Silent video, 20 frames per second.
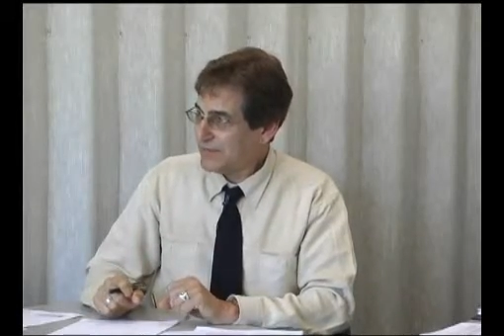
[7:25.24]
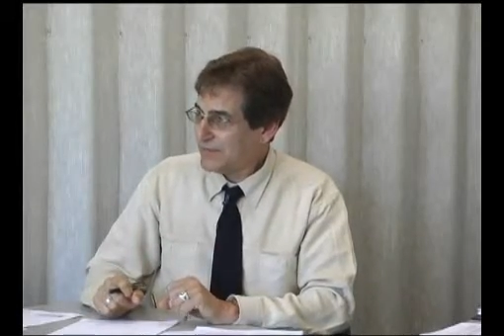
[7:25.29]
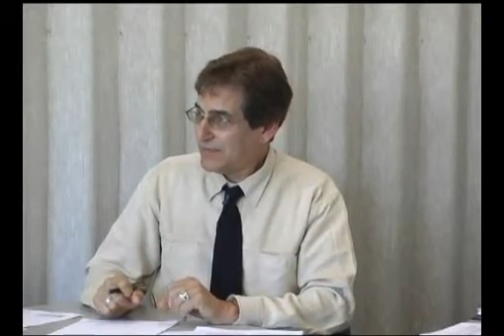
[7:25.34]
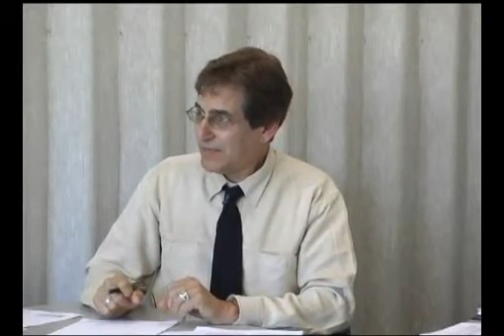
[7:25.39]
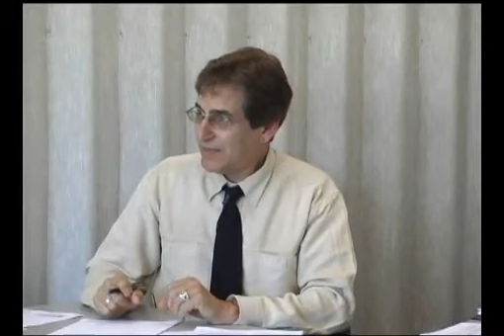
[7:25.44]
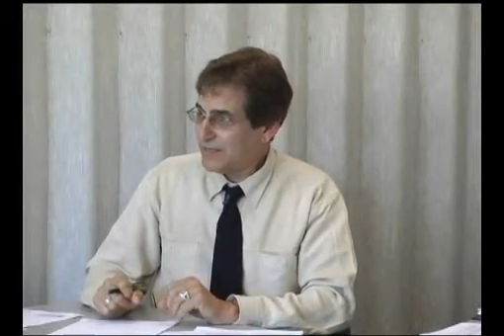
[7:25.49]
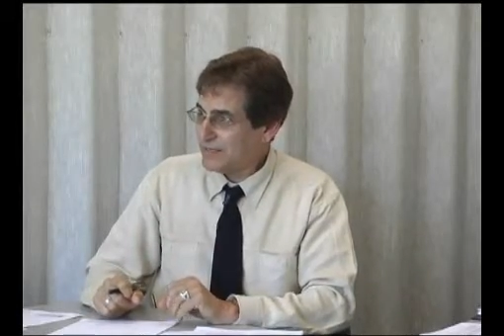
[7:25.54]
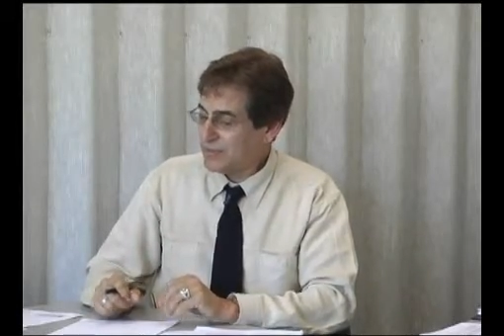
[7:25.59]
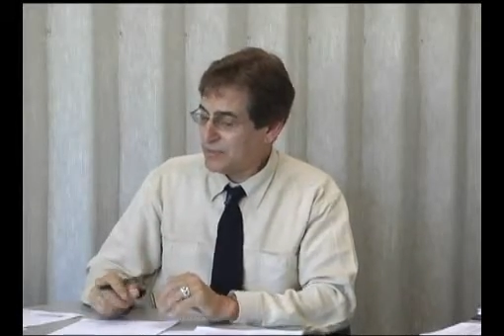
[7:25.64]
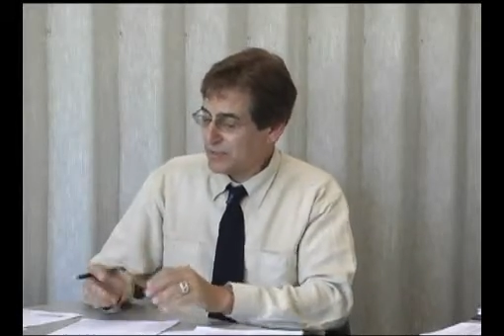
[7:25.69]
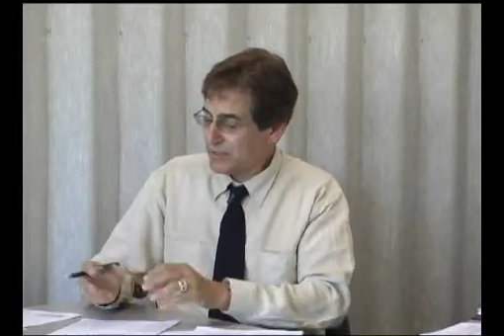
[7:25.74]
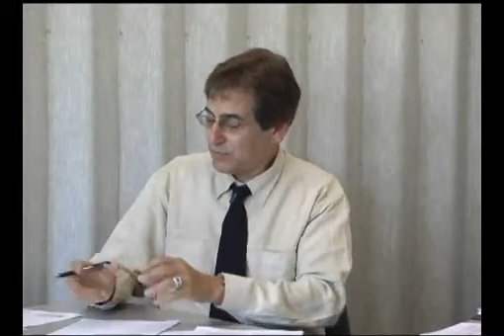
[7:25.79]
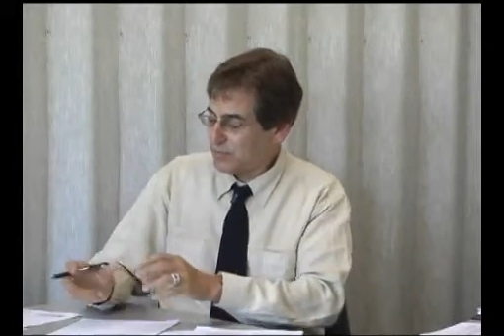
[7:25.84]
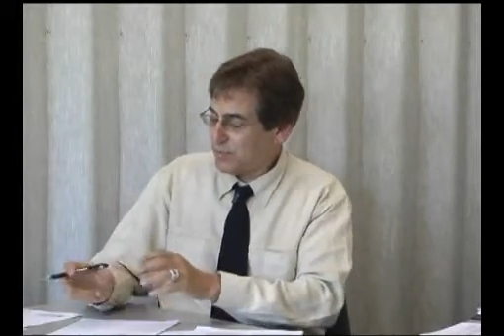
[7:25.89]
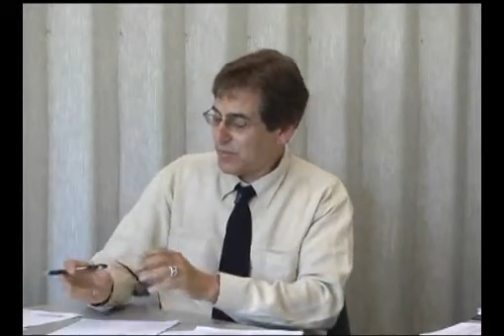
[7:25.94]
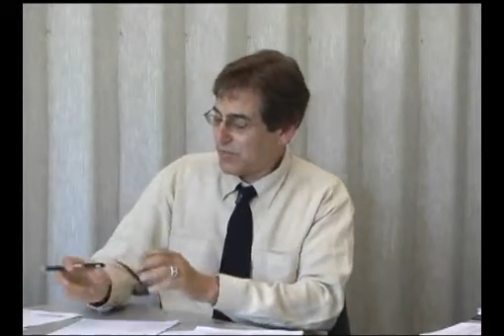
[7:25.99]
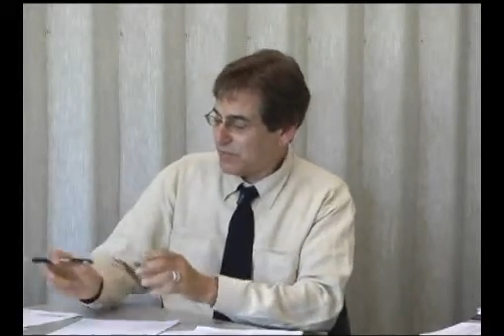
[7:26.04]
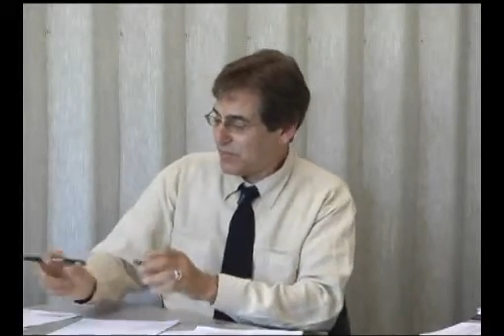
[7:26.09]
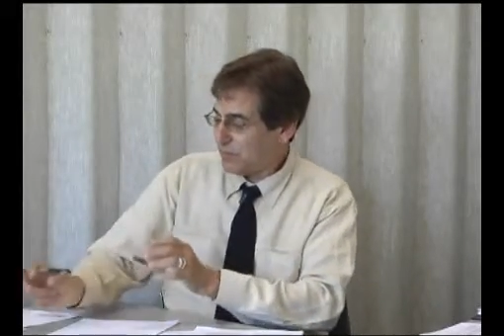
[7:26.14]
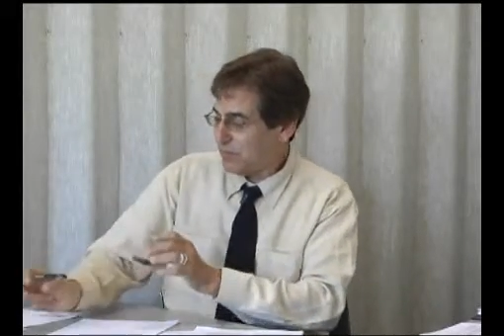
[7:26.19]
And you can
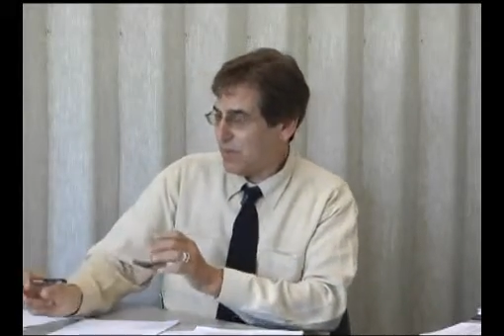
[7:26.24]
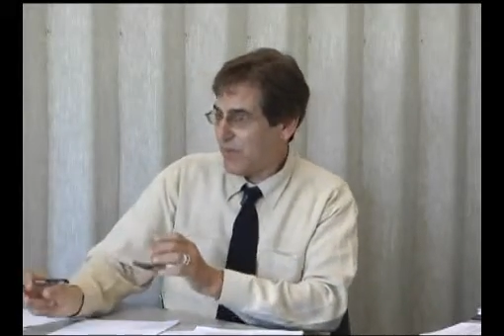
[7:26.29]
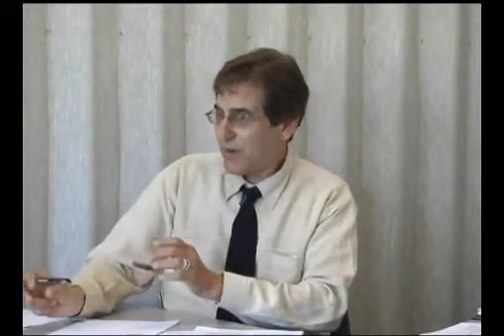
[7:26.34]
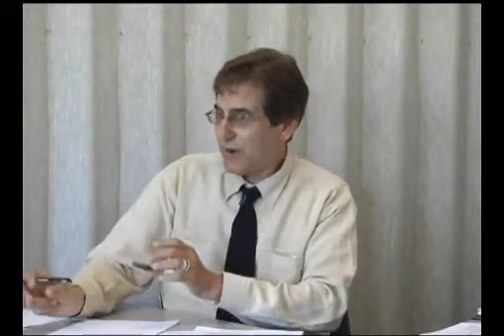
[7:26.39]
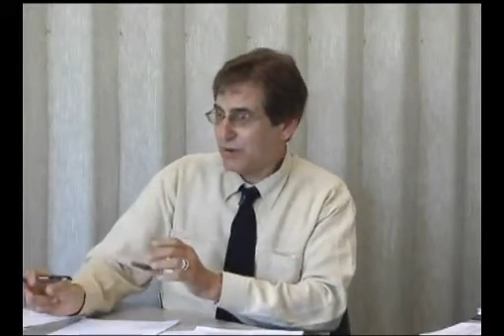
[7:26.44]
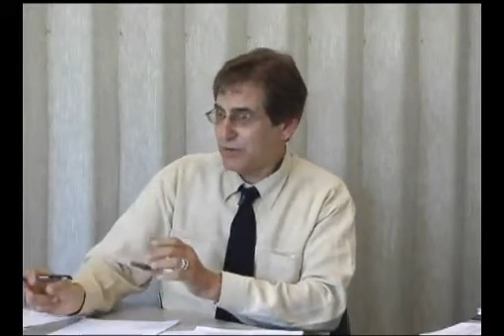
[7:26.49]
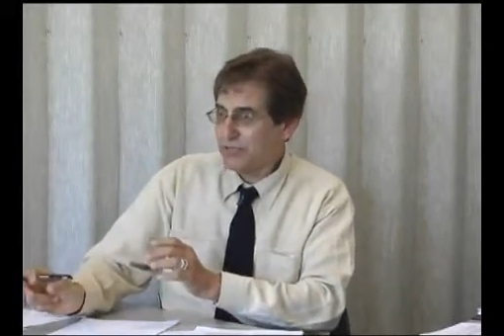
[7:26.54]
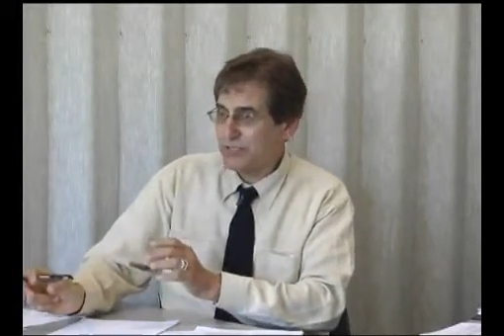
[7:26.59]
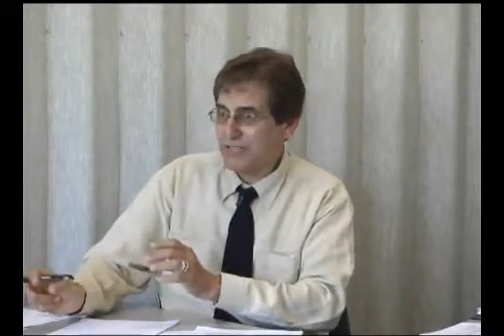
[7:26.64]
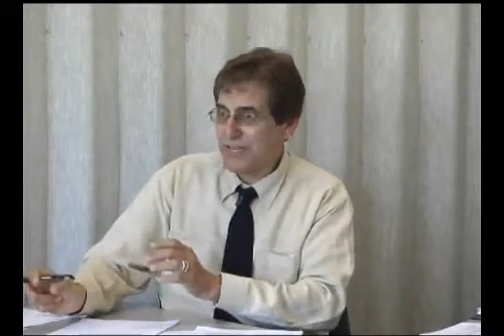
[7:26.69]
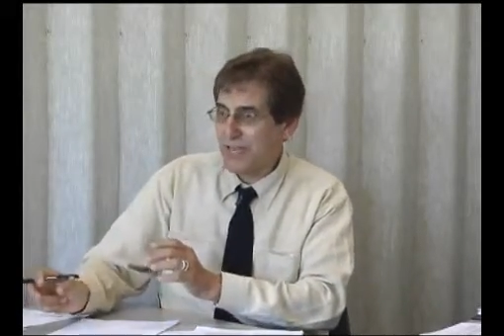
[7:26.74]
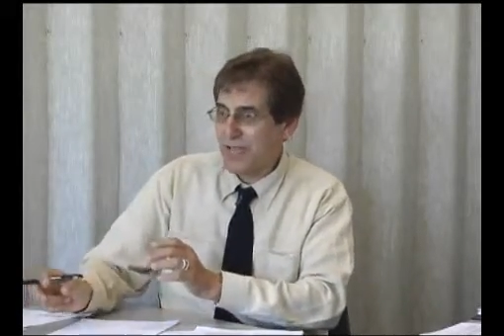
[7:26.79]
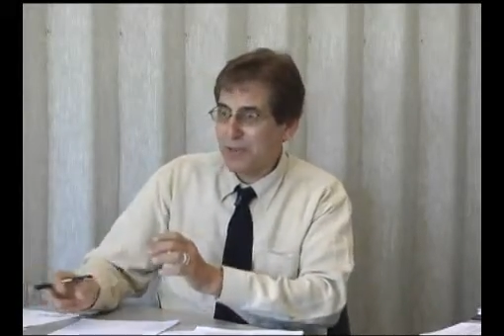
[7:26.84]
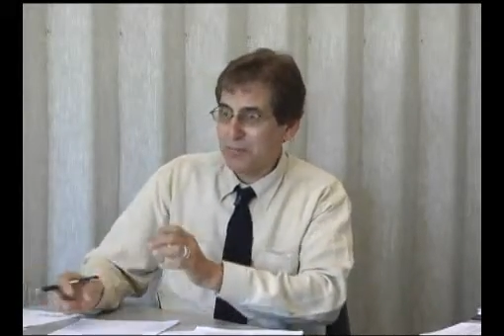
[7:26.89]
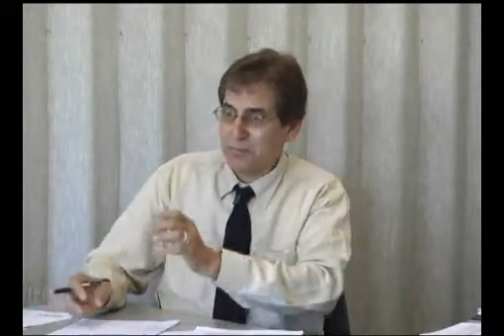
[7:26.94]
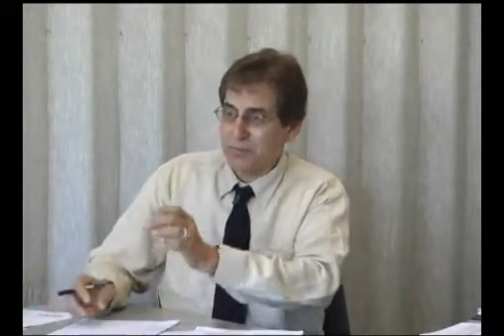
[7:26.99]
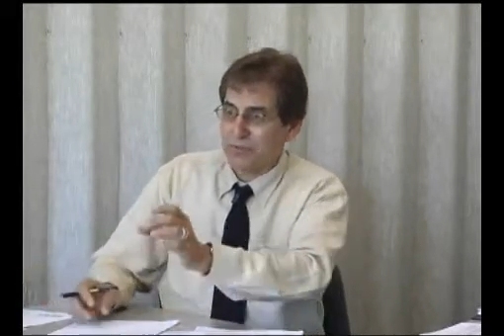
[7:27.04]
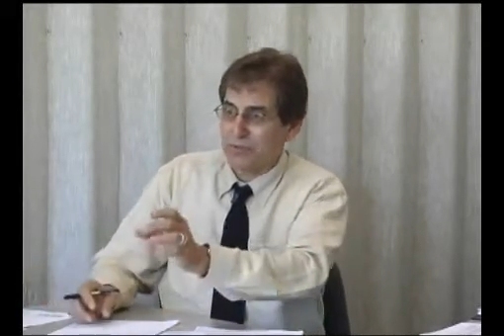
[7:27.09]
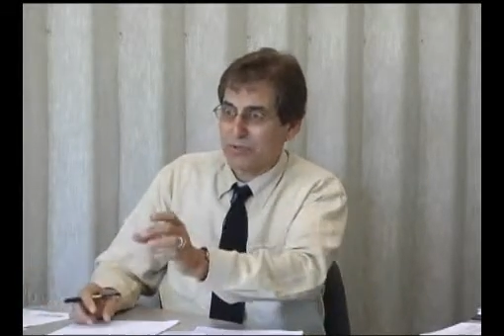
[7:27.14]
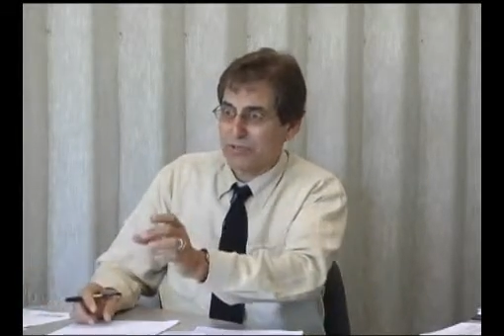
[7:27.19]
pick the bear
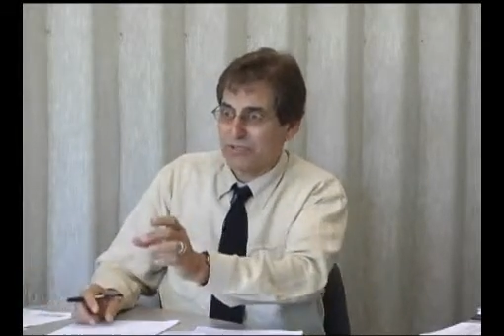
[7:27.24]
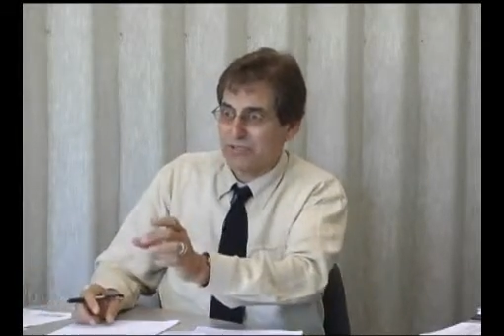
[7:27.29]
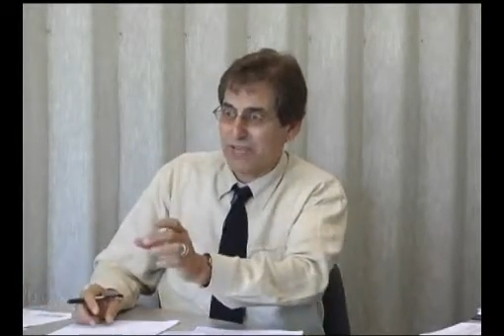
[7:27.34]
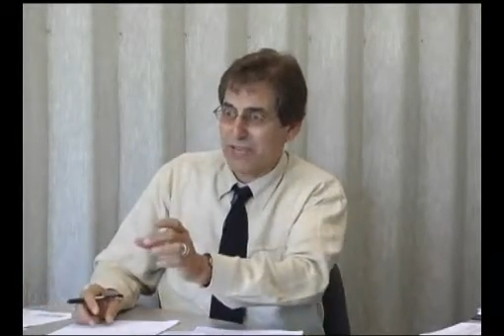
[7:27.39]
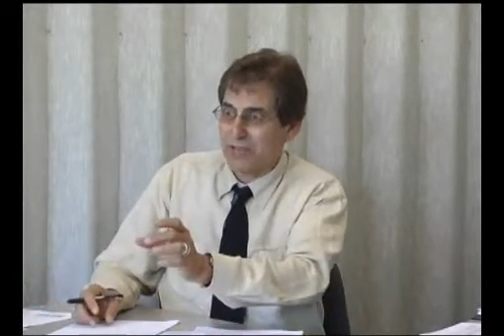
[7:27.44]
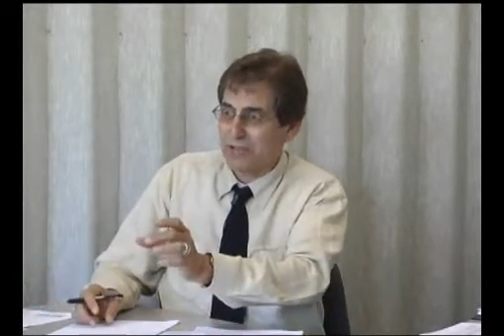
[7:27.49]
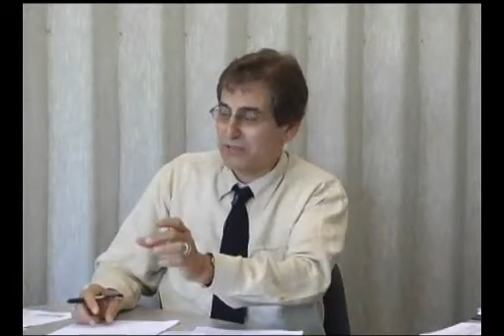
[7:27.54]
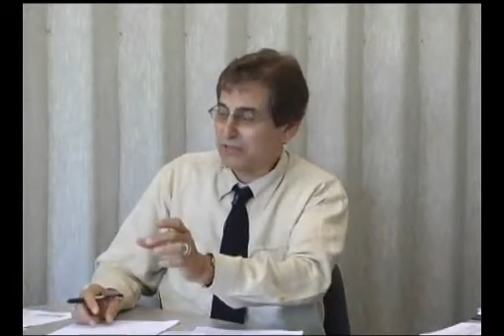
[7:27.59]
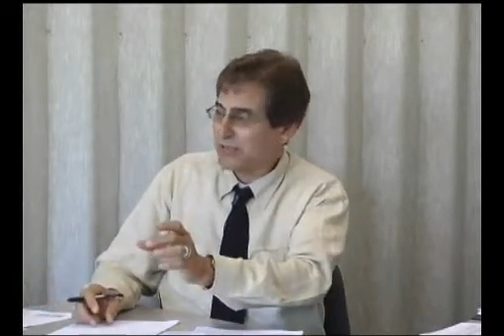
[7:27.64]
stamp or the sail